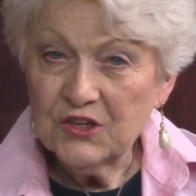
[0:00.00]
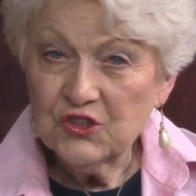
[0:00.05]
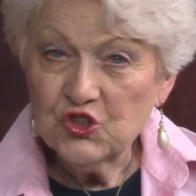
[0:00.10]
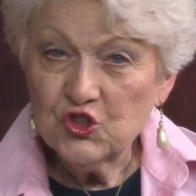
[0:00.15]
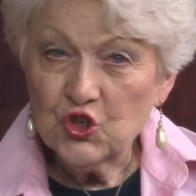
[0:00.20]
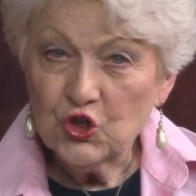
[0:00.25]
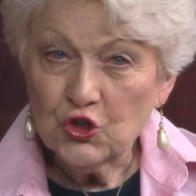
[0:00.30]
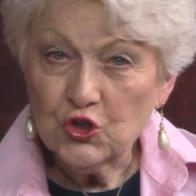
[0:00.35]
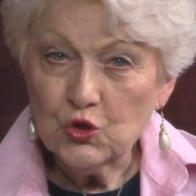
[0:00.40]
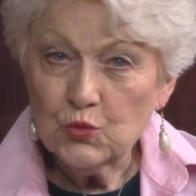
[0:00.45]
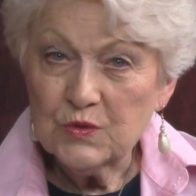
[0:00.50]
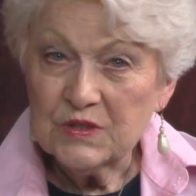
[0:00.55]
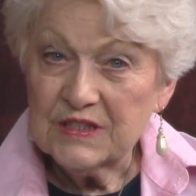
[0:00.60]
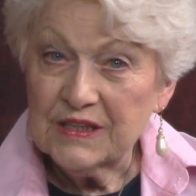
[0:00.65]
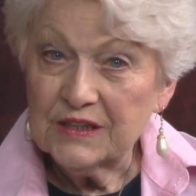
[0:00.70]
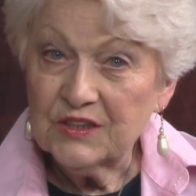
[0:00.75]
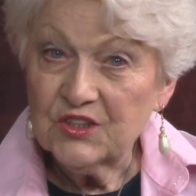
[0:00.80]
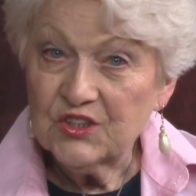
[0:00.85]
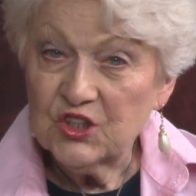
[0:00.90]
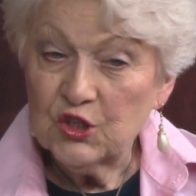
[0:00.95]
Church was
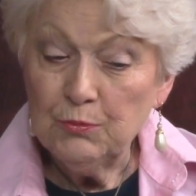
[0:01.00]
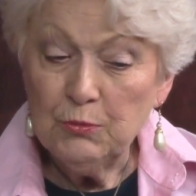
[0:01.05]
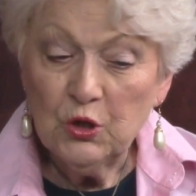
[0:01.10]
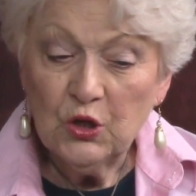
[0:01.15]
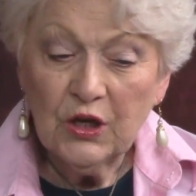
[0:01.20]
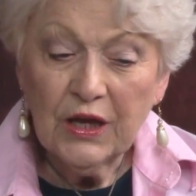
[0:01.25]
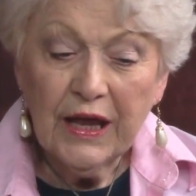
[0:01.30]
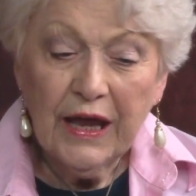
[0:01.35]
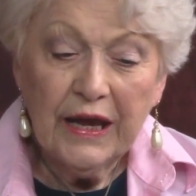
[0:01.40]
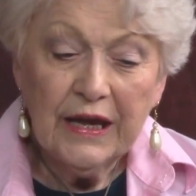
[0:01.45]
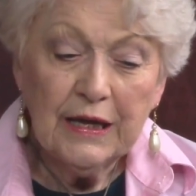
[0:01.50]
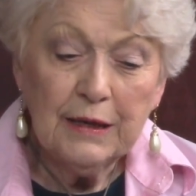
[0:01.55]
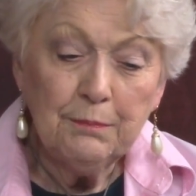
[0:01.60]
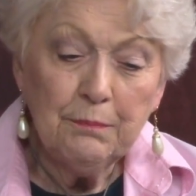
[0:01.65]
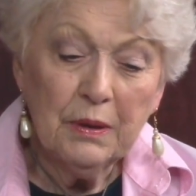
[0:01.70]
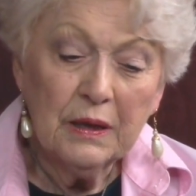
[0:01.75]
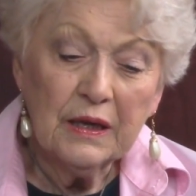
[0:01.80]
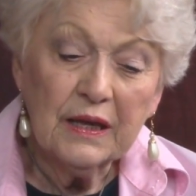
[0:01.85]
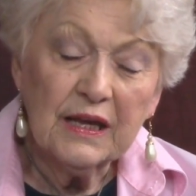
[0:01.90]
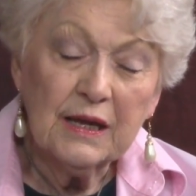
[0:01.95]
excommunicating
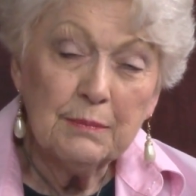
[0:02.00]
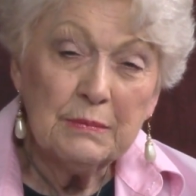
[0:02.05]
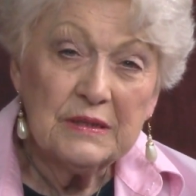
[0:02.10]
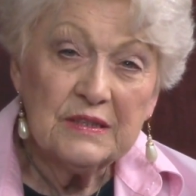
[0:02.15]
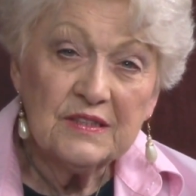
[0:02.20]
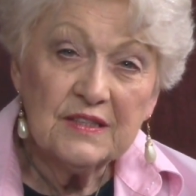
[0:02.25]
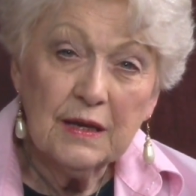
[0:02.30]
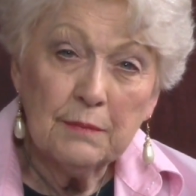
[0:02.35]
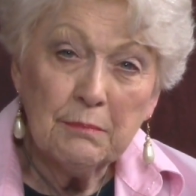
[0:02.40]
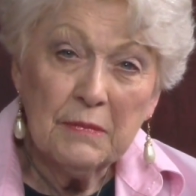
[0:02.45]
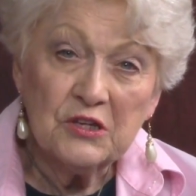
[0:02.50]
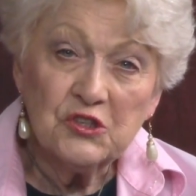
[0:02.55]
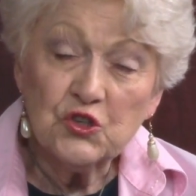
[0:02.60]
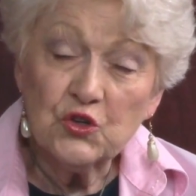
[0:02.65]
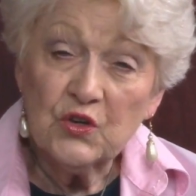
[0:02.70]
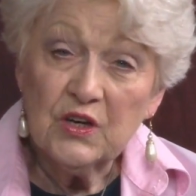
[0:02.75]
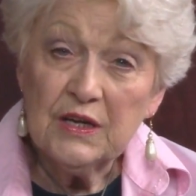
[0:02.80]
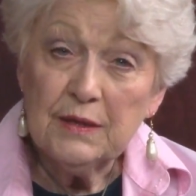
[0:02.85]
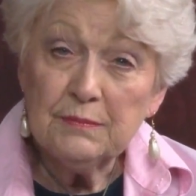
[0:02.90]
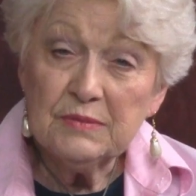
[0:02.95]
polygamists, and
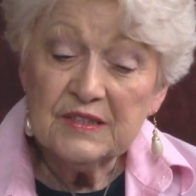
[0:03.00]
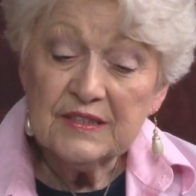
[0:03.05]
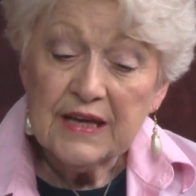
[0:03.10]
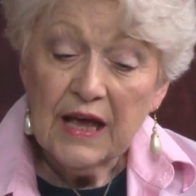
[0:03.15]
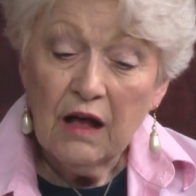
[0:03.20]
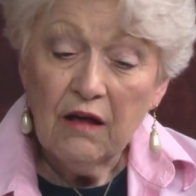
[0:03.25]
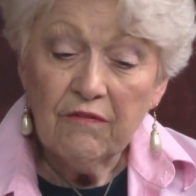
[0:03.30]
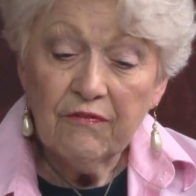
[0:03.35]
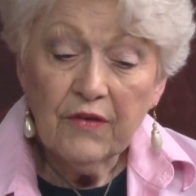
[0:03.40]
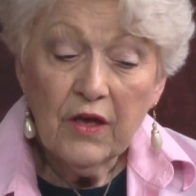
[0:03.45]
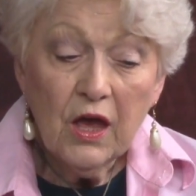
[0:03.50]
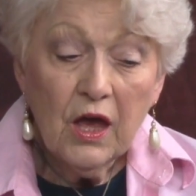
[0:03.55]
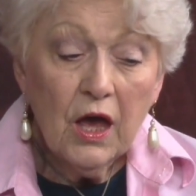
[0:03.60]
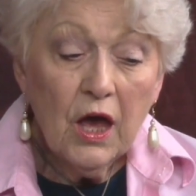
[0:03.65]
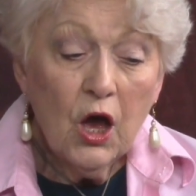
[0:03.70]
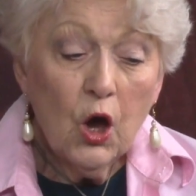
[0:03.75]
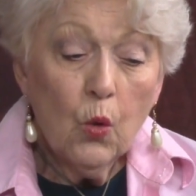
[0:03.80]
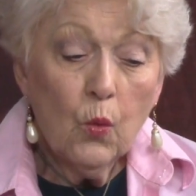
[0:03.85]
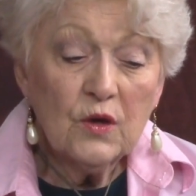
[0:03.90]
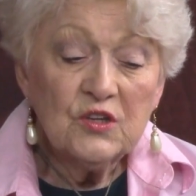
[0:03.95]
Musser
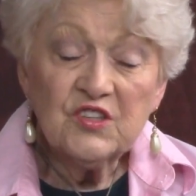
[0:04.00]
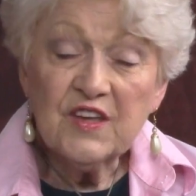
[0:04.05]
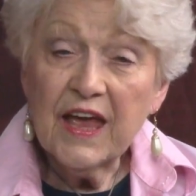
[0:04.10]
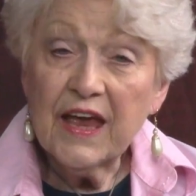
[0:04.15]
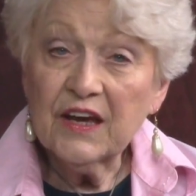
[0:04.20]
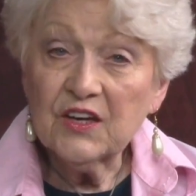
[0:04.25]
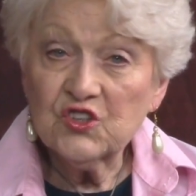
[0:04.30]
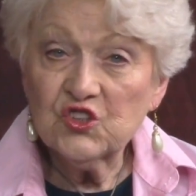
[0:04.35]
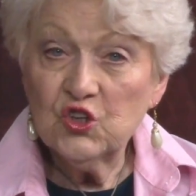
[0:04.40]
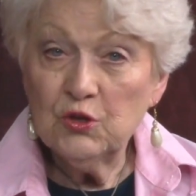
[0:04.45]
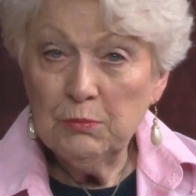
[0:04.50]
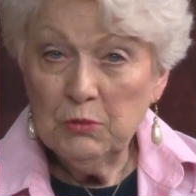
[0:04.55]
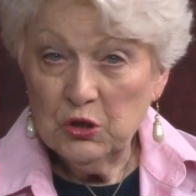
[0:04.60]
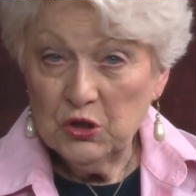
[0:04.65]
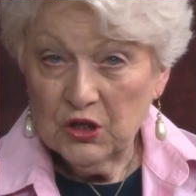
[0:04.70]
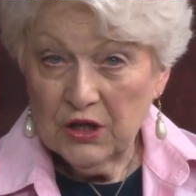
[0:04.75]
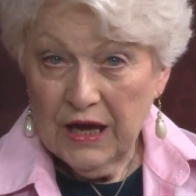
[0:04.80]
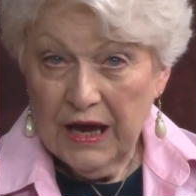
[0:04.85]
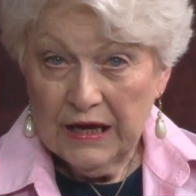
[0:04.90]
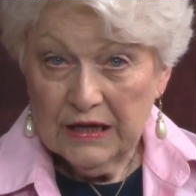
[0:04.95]
himself was
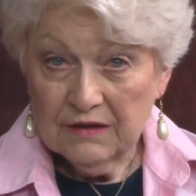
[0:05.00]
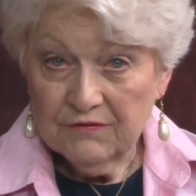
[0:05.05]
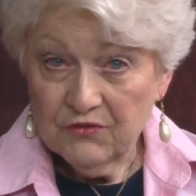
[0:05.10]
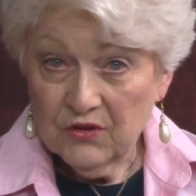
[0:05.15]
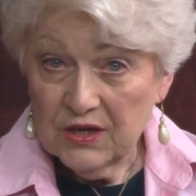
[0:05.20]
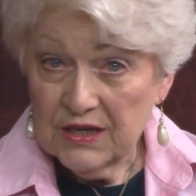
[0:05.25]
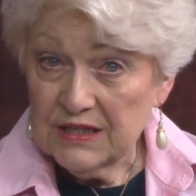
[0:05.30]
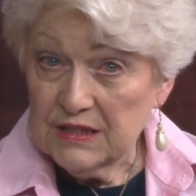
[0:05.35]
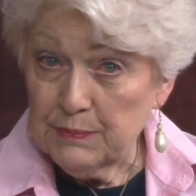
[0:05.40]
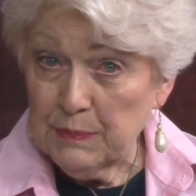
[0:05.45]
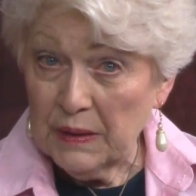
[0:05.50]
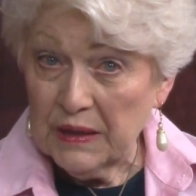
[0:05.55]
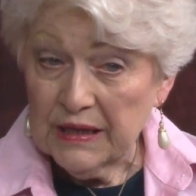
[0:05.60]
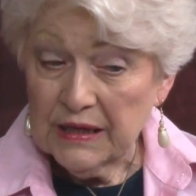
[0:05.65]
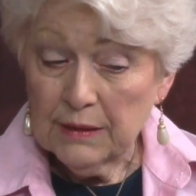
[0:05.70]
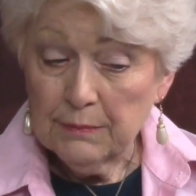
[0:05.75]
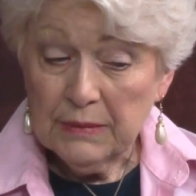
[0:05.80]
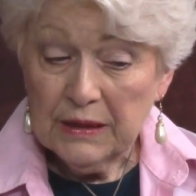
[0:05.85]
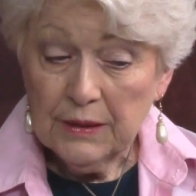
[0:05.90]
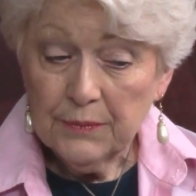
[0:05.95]
excommunicated for his
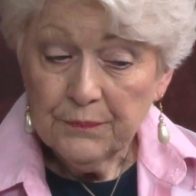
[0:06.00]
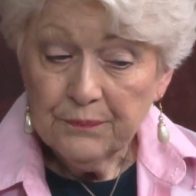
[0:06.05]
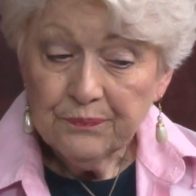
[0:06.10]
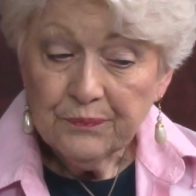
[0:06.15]
polygamy.